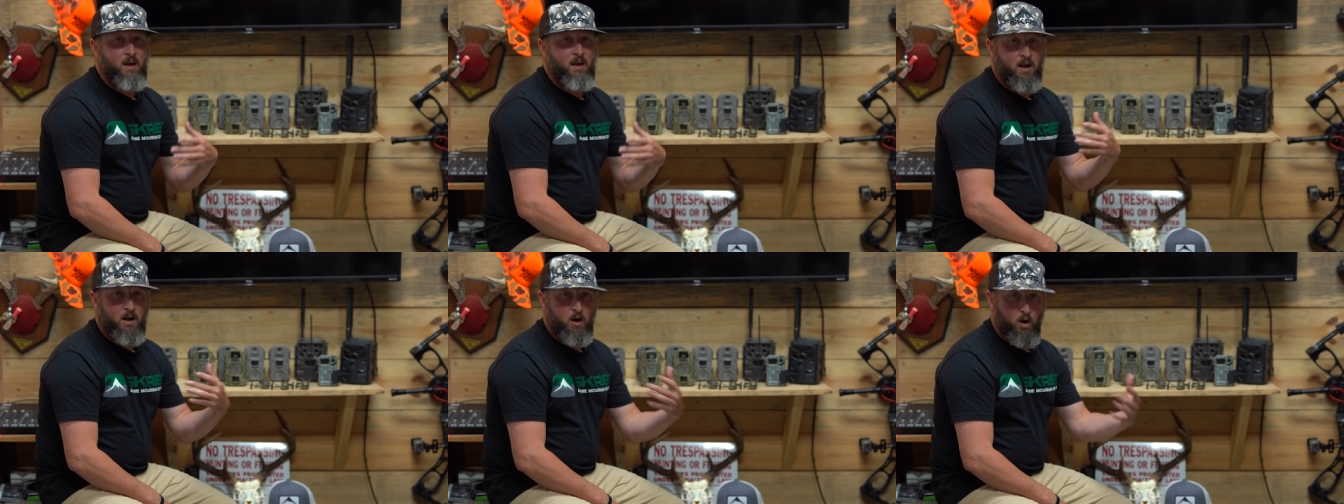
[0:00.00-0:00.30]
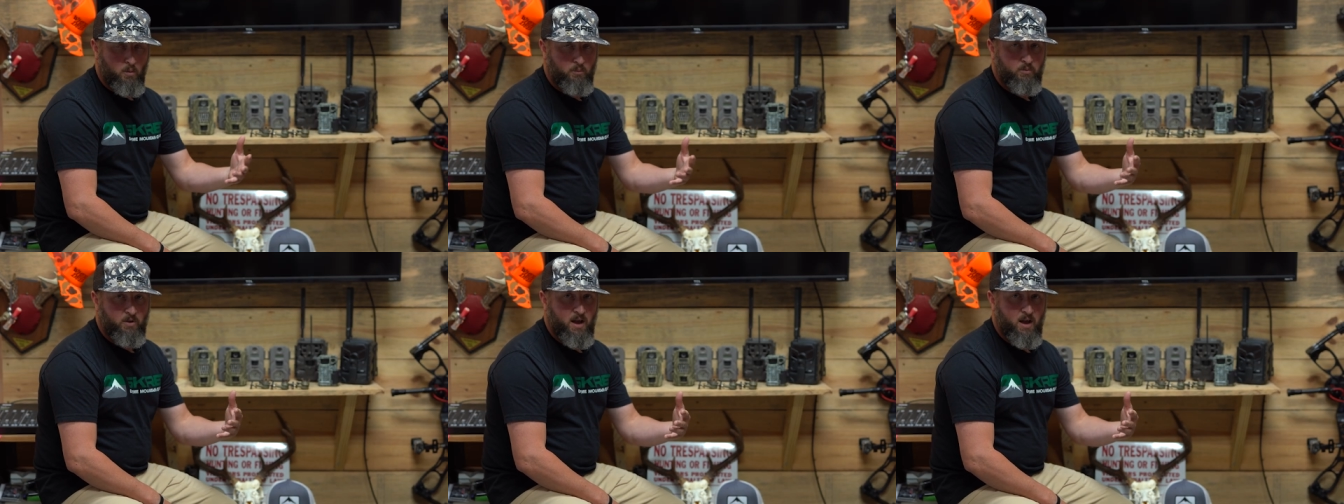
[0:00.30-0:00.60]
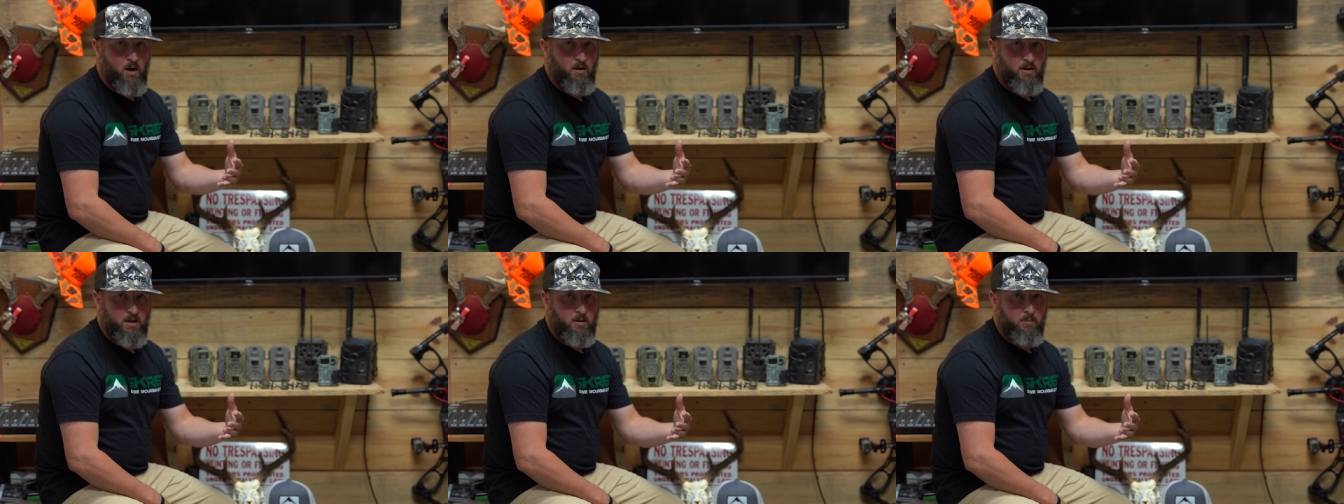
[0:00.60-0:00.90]
and hopefully
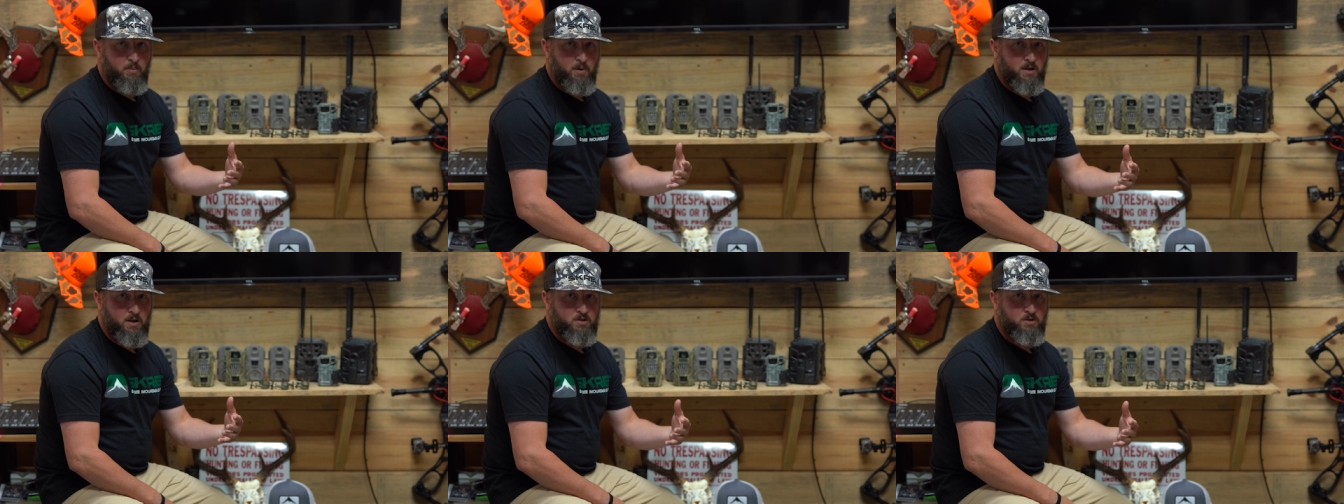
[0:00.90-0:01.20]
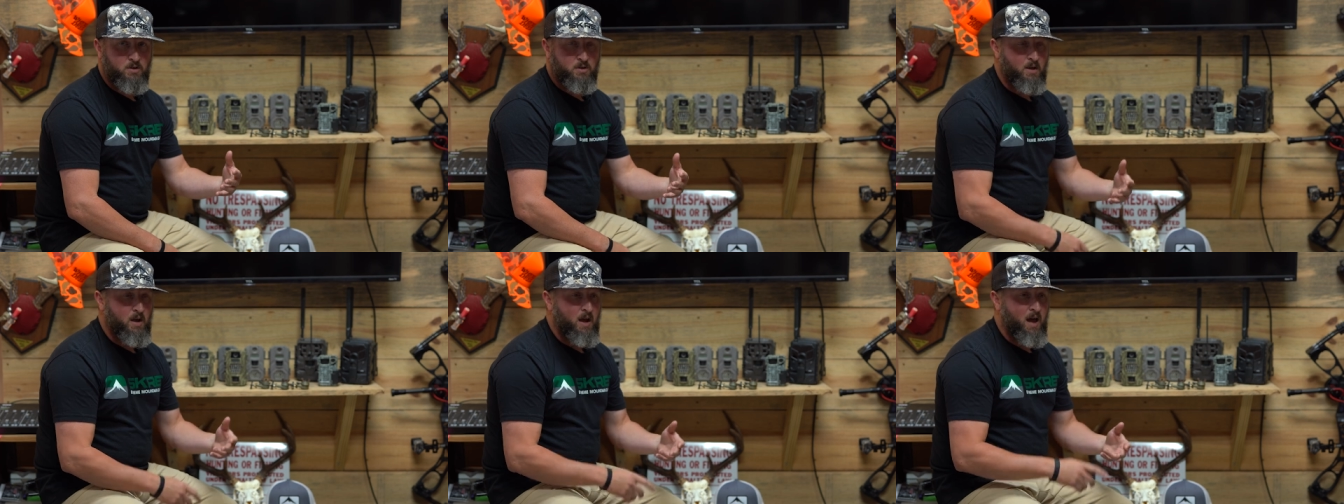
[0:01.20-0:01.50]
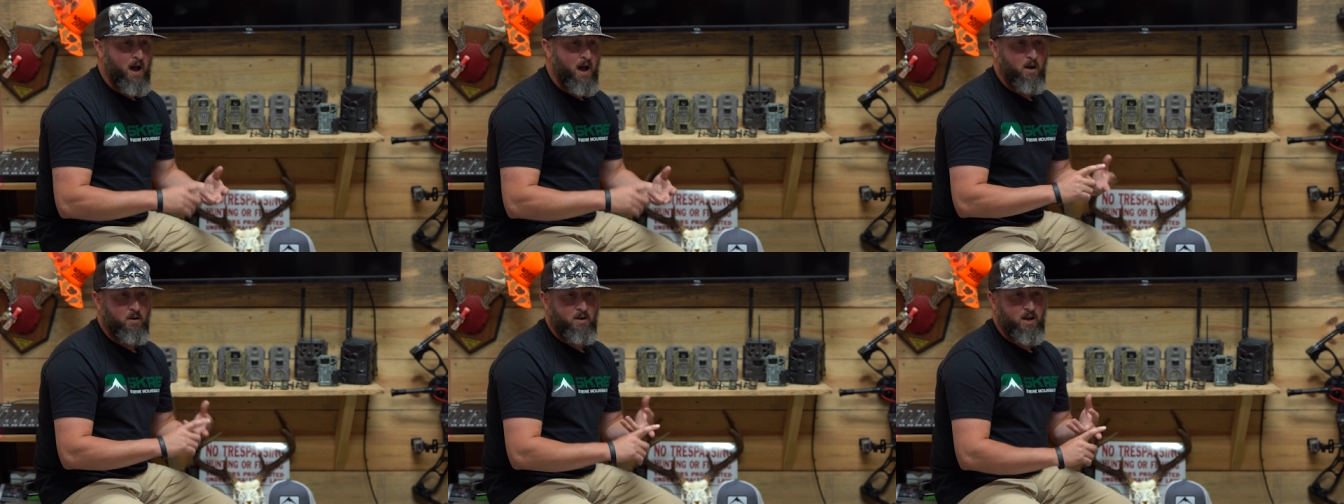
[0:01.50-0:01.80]
I'll get a picture.
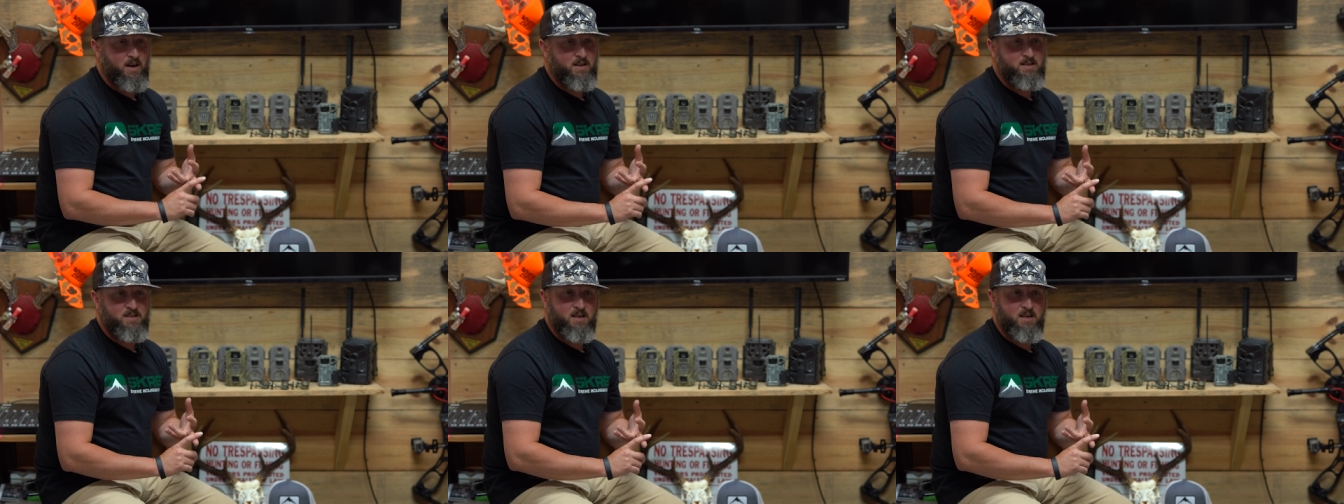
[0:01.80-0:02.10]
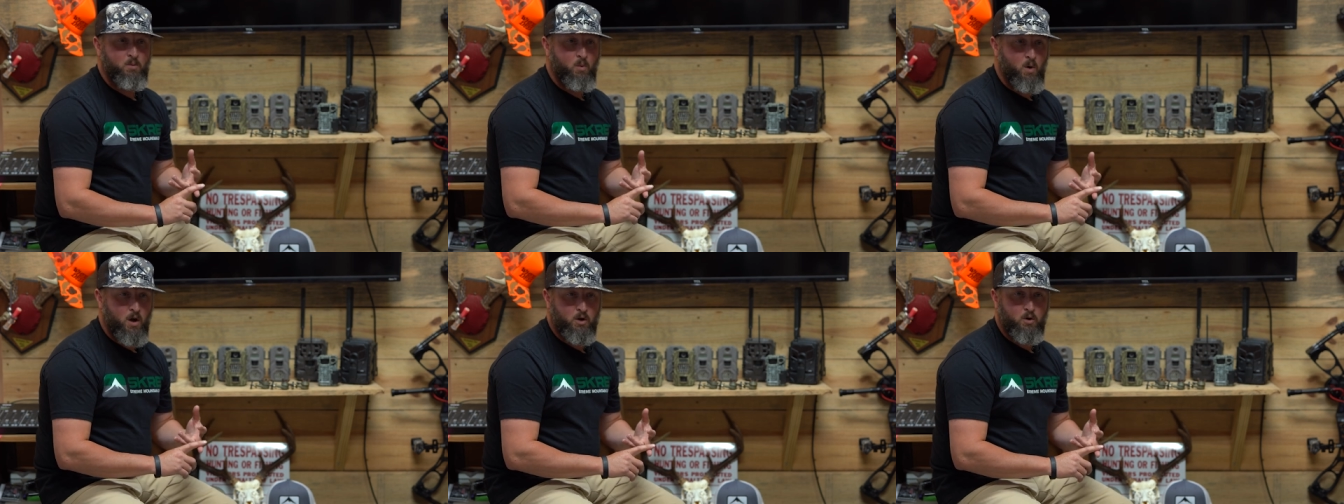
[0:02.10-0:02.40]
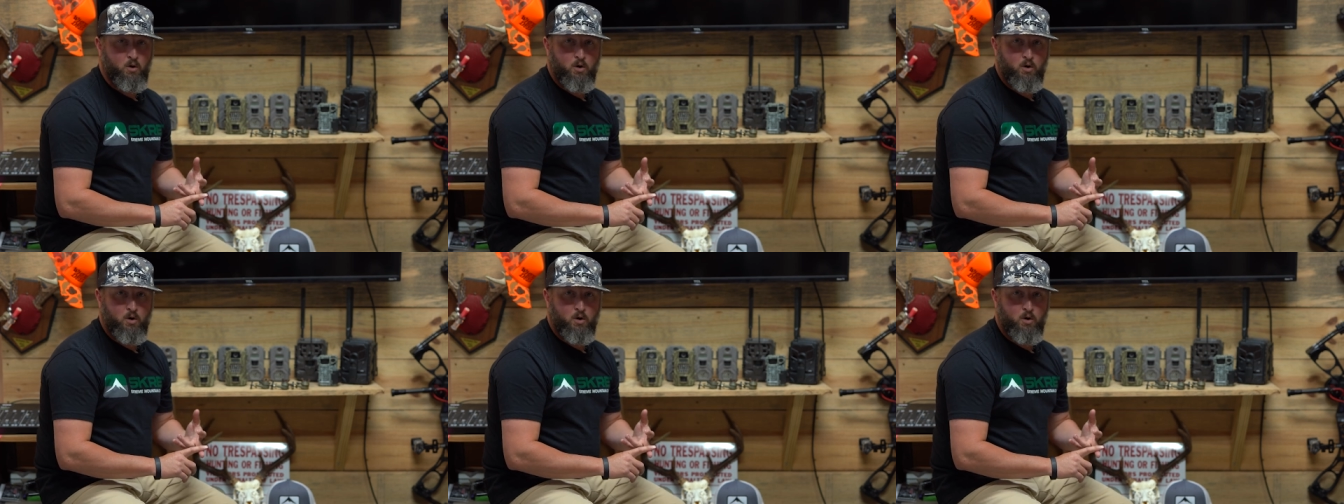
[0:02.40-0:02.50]
I'll kind of see what